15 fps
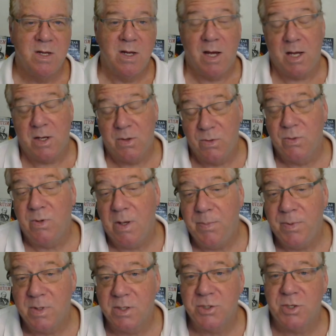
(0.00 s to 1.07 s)
I grew up
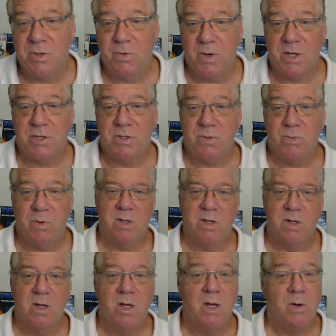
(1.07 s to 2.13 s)
in the generation where,
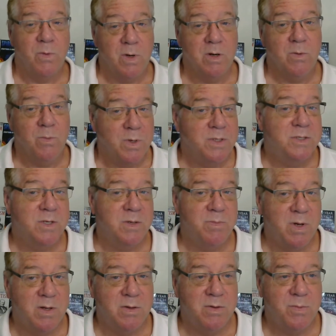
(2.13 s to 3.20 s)
where once a
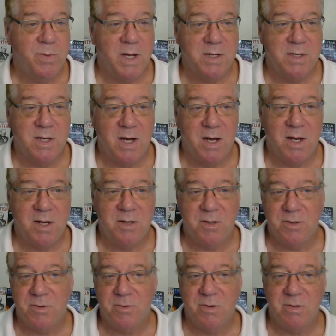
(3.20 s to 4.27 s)
month we had to hide
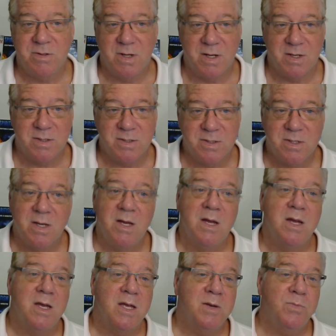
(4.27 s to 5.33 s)
under our desks
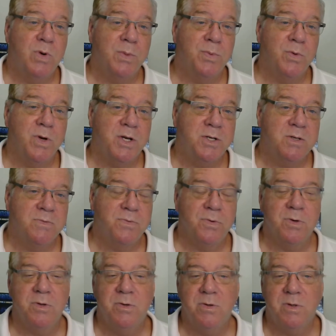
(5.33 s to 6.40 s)
in preparation for
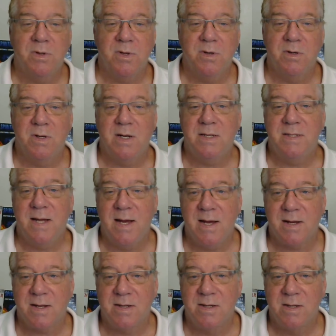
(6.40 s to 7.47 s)
a nuclear
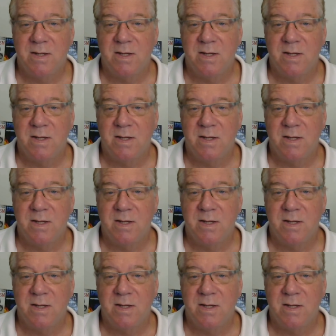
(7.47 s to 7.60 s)
attack.